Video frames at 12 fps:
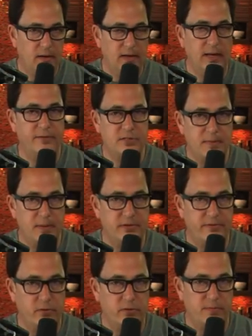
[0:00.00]
And David
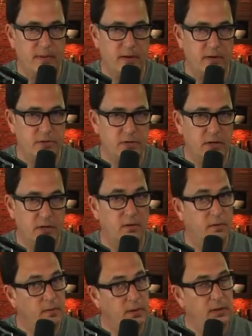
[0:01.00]
speaks fluent Spanish. And I
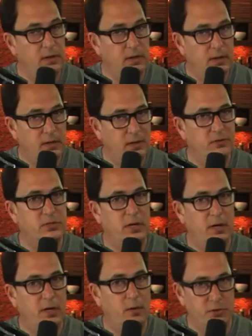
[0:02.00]
go, what? He goes,
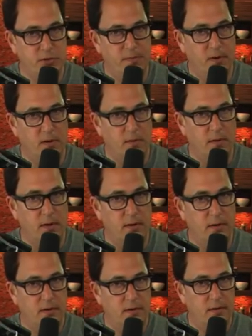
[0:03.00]
he wants your bottle of water.